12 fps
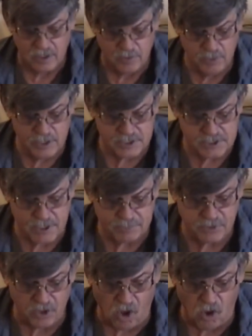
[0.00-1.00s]
We accept
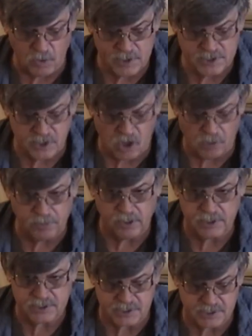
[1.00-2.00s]
it always in all
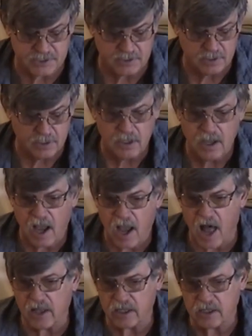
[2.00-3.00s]
places.
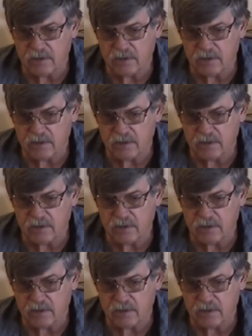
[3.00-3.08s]
Holly?